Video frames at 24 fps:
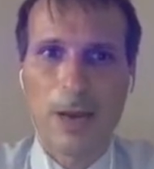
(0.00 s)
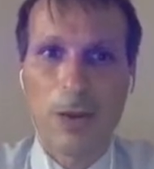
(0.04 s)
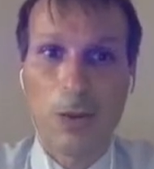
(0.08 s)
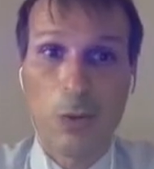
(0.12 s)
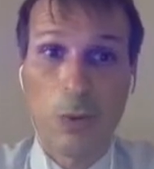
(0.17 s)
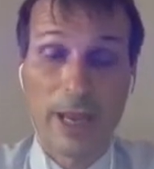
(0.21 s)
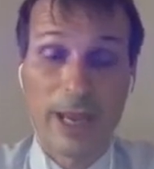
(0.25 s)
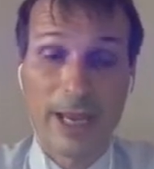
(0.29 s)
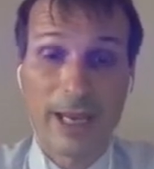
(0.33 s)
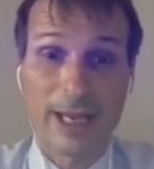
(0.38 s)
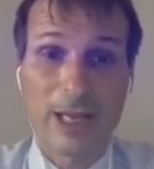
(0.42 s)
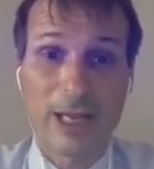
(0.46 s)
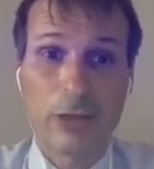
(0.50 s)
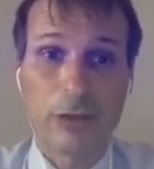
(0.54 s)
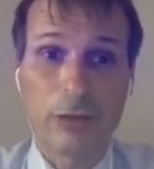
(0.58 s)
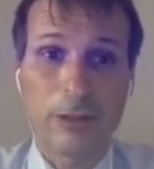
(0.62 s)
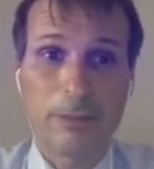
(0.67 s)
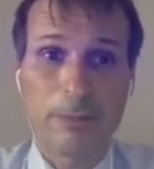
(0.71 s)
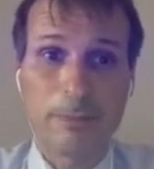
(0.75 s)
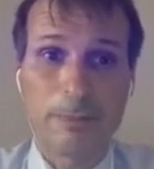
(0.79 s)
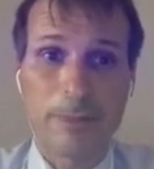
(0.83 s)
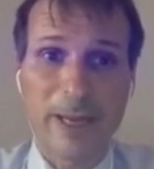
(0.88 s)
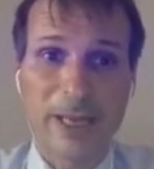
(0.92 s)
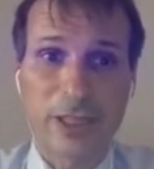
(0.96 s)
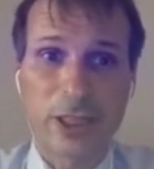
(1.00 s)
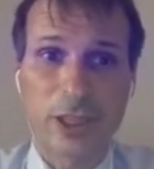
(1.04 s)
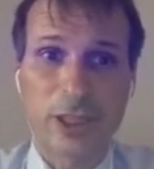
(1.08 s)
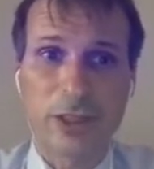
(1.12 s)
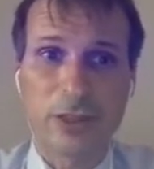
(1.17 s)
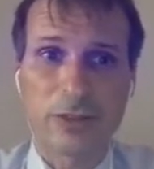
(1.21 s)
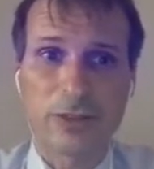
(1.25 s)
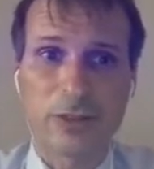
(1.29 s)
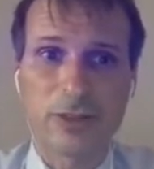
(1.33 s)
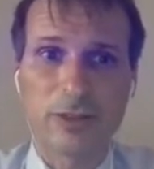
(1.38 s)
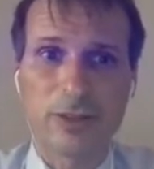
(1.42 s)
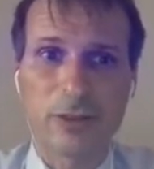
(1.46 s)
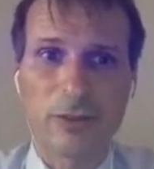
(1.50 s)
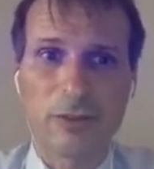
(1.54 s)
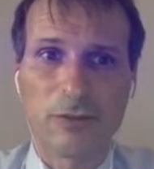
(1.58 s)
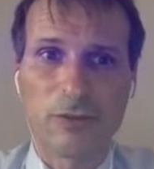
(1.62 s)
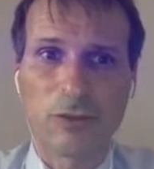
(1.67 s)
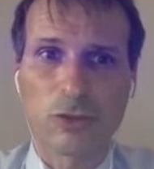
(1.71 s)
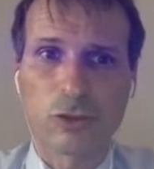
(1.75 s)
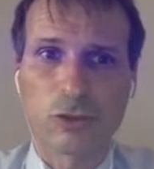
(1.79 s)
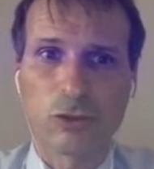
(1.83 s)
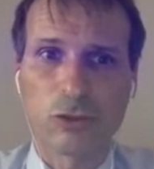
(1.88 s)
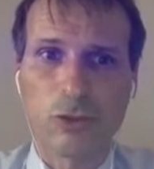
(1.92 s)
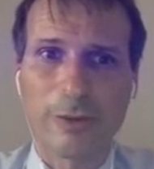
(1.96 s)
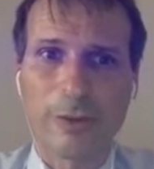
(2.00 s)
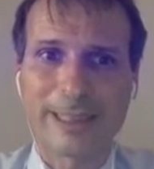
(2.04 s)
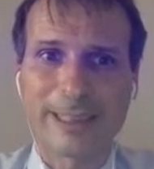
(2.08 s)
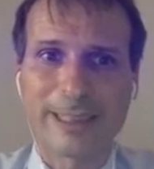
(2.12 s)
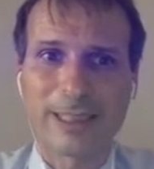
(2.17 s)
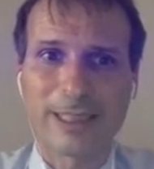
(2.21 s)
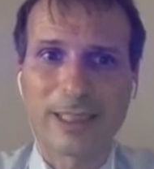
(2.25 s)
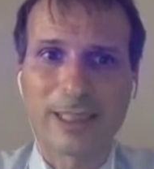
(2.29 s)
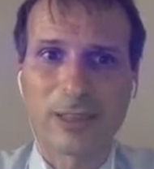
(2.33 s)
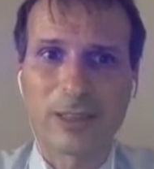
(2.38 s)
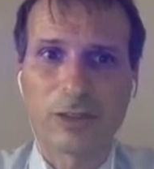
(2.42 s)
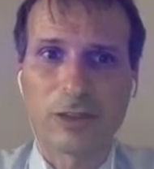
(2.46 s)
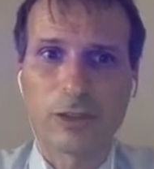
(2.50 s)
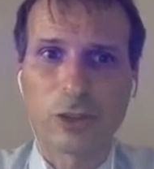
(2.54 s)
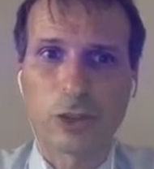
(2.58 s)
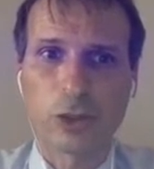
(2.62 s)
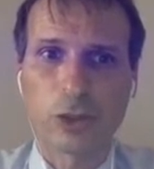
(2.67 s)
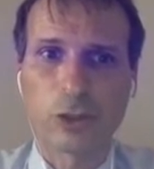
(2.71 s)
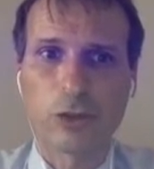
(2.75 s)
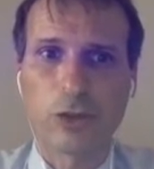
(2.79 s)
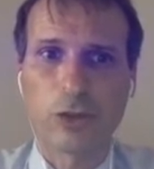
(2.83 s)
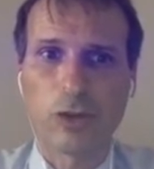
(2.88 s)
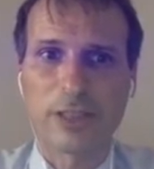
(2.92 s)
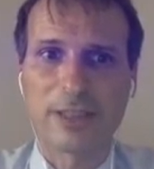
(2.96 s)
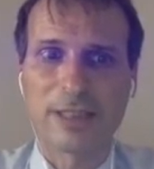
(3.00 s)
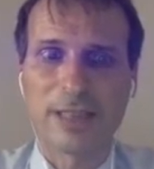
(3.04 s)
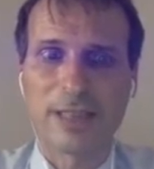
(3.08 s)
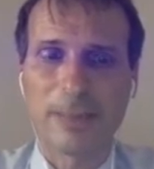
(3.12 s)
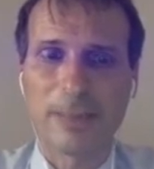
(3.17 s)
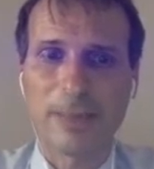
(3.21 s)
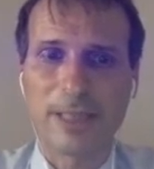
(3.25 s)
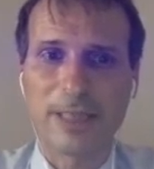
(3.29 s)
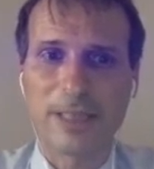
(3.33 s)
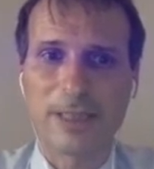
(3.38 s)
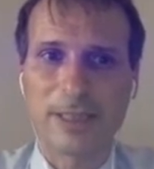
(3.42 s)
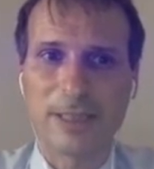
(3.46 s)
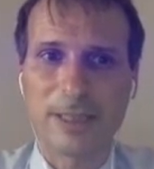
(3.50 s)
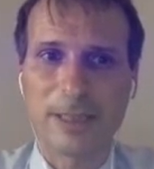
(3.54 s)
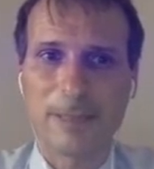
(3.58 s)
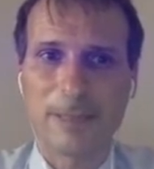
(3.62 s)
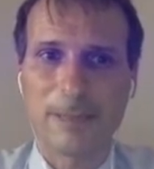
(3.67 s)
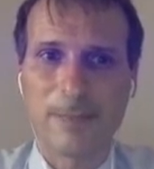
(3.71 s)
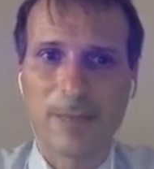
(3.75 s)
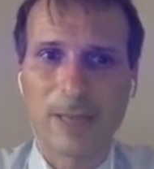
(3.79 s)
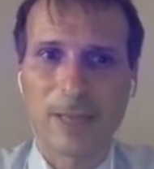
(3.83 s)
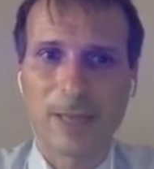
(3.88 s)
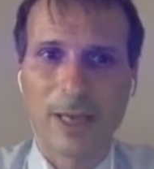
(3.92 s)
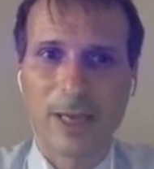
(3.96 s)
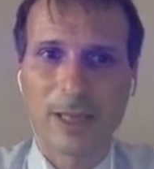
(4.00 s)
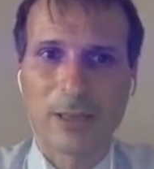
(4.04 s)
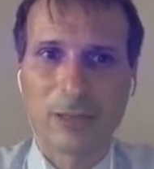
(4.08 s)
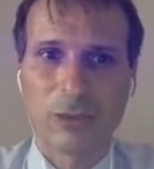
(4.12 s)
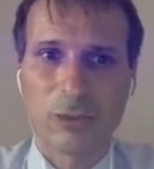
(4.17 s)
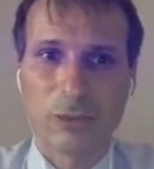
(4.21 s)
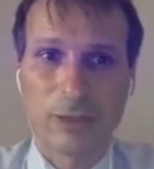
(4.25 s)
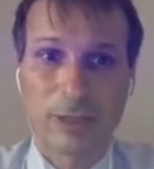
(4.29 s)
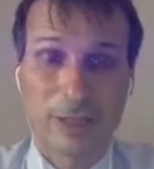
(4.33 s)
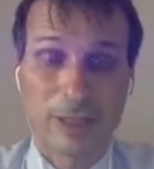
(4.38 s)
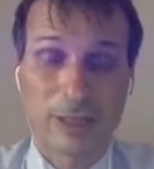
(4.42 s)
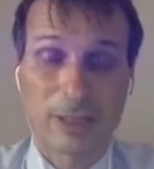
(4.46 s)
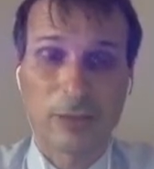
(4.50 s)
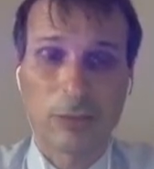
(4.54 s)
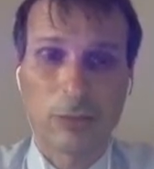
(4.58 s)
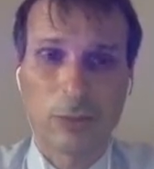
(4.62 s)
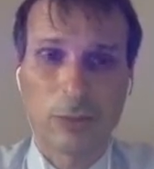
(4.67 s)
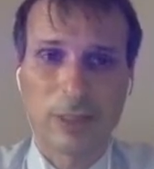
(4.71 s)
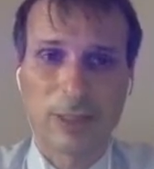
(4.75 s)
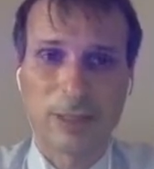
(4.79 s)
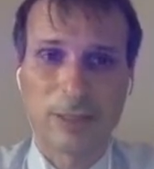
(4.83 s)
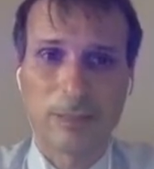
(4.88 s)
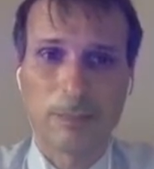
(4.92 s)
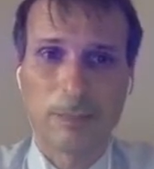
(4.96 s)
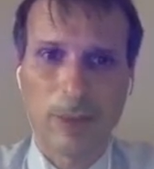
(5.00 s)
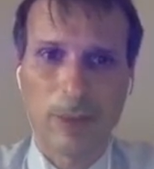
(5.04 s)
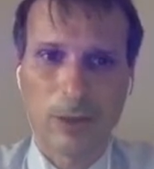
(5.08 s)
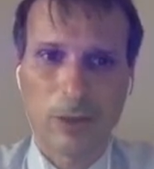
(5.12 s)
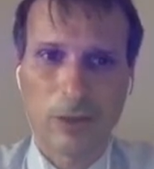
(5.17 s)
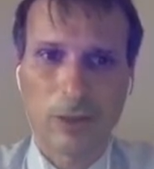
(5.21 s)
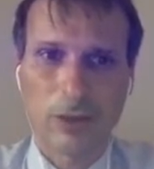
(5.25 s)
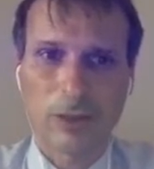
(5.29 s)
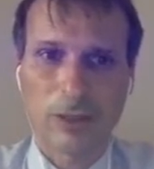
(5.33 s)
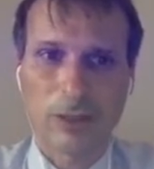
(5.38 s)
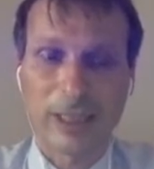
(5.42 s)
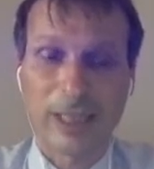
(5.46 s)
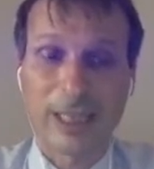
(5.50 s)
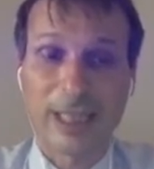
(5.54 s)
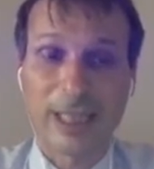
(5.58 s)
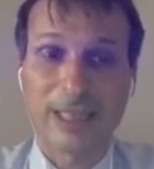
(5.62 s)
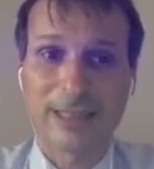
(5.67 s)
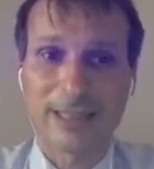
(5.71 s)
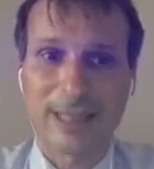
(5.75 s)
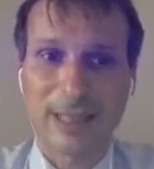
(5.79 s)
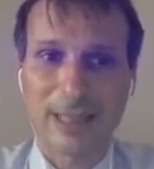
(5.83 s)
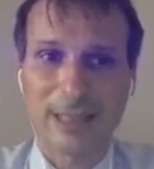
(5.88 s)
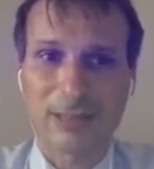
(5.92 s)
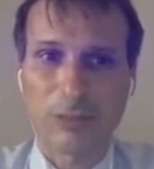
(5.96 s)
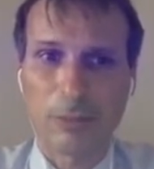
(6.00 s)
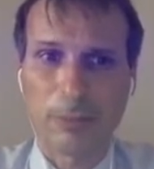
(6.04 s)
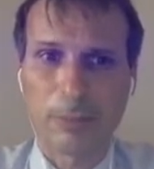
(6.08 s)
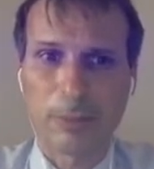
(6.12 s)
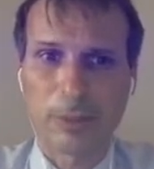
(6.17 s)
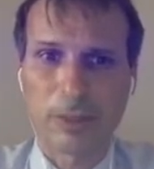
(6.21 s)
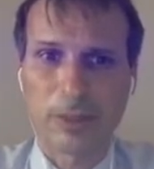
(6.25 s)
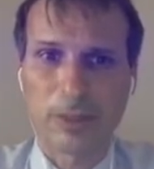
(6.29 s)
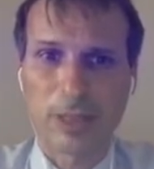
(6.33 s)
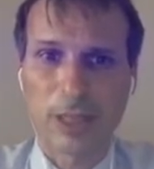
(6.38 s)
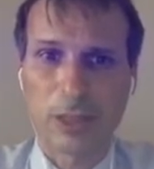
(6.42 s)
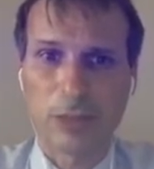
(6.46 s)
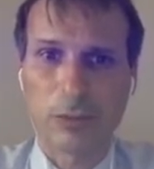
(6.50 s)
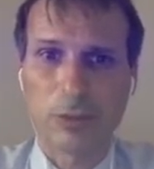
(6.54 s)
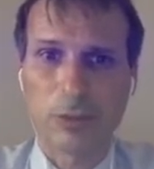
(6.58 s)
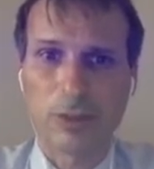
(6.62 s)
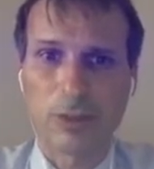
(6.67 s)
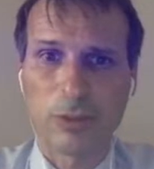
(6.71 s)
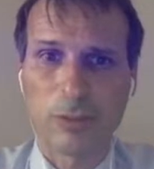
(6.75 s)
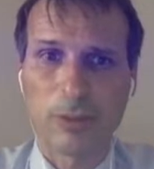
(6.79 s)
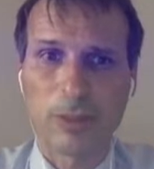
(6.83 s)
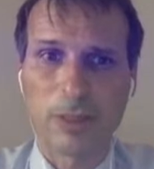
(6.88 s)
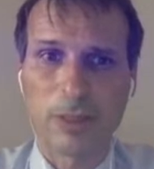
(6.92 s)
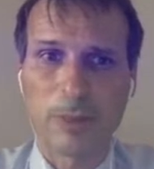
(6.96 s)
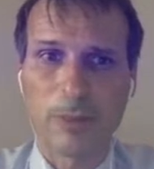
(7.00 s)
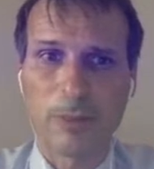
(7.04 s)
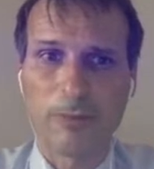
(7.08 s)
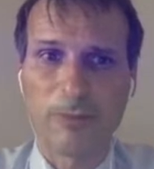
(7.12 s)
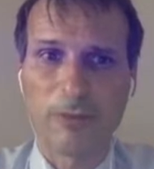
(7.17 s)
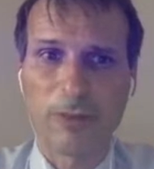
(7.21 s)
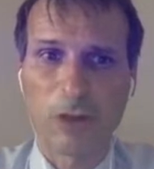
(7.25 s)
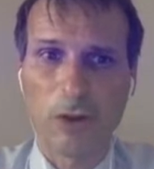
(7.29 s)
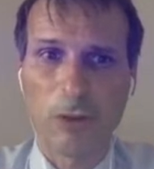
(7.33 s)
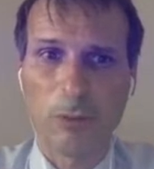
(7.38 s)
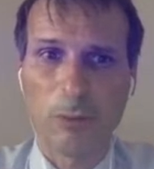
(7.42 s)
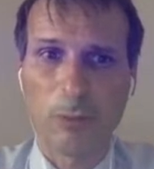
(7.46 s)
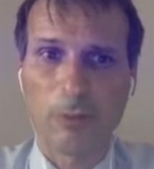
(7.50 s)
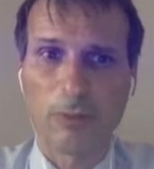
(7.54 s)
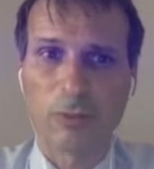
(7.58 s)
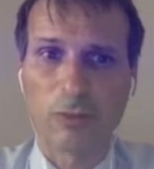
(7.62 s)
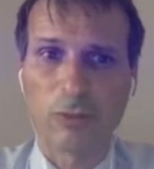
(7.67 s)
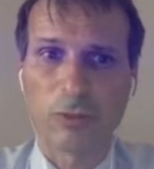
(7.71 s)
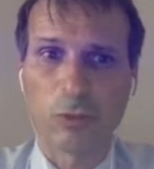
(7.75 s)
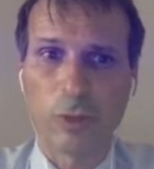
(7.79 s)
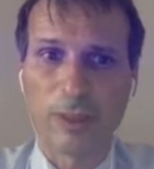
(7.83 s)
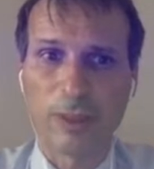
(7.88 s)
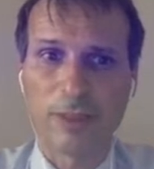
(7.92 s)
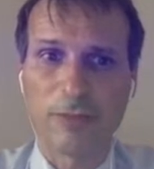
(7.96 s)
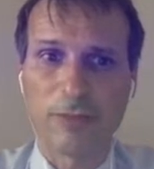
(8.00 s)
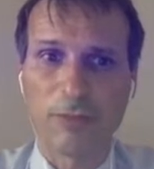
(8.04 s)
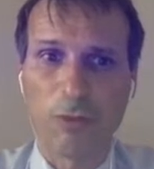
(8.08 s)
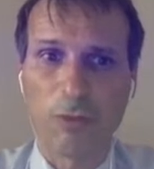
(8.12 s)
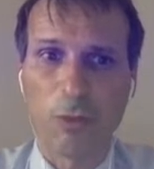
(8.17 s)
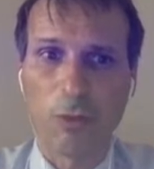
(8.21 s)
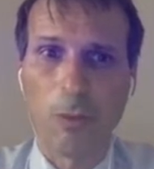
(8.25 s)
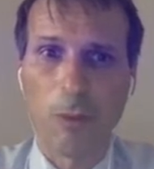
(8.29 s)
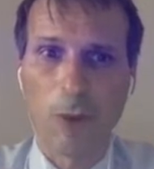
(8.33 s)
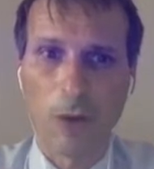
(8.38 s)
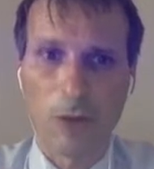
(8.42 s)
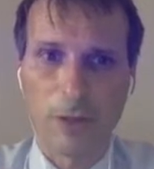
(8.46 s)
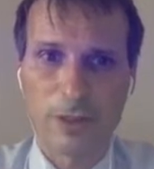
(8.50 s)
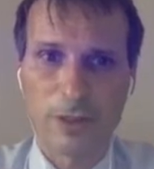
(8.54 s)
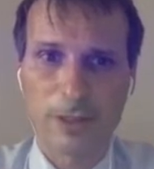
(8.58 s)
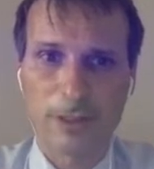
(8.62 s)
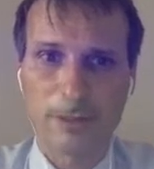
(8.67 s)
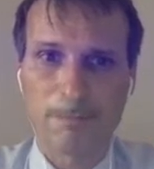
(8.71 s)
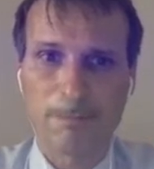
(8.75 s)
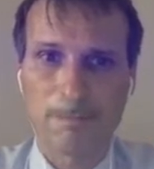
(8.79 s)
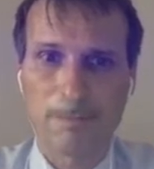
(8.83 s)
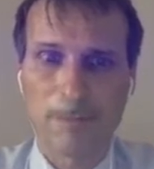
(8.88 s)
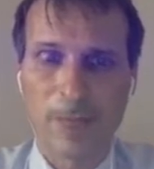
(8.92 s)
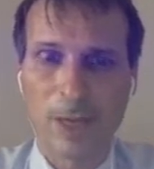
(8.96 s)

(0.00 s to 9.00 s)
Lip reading: We included patients for traumatic anterior shoulder instability treated with Bankart and Sachs remplissage with a minimum follow-up of 24 months.